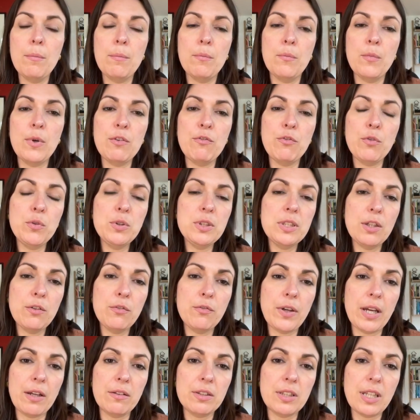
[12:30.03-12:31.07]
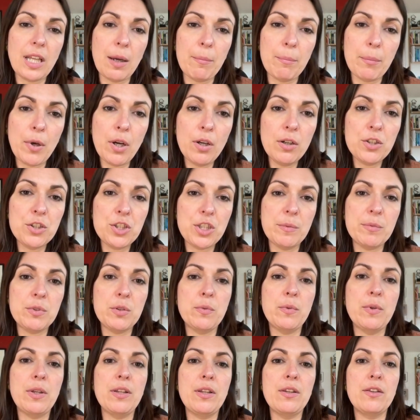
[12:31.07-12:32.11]
We've also found that
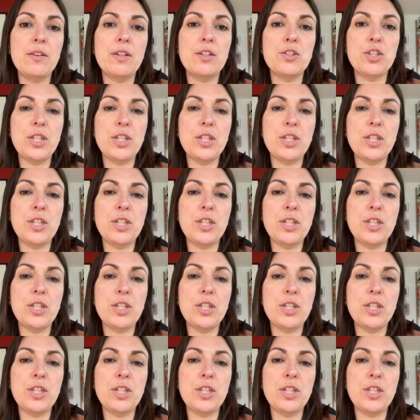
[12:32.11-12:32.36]
partnerships with